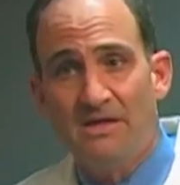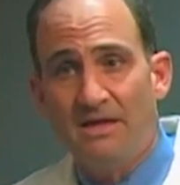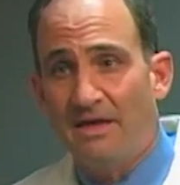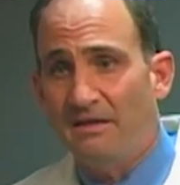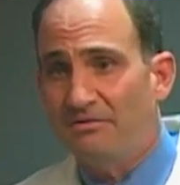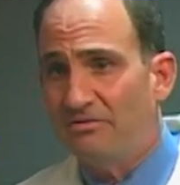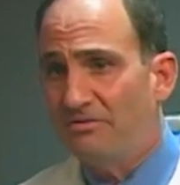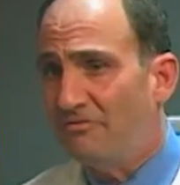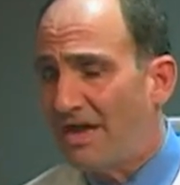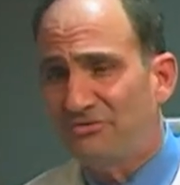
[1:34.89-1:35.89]
And
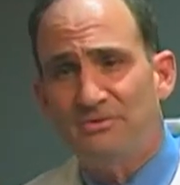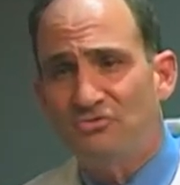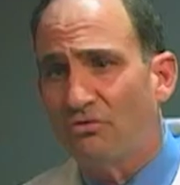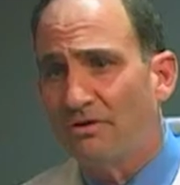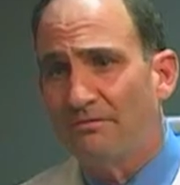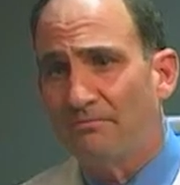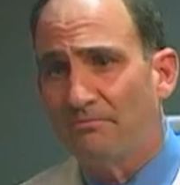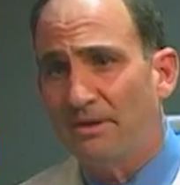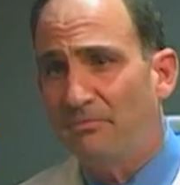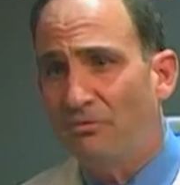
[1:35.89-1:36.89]
the vast majority
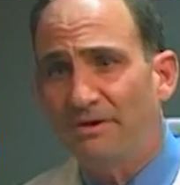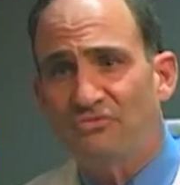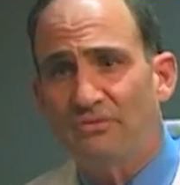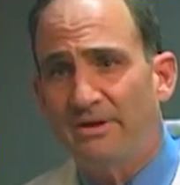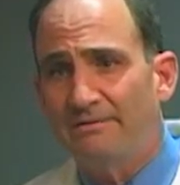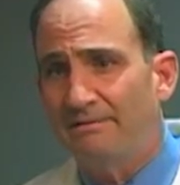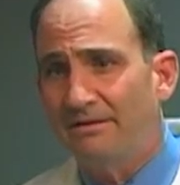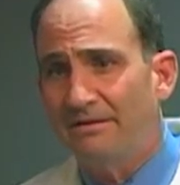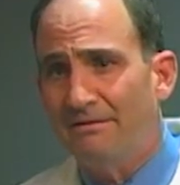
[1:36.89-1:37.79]
of people we treat,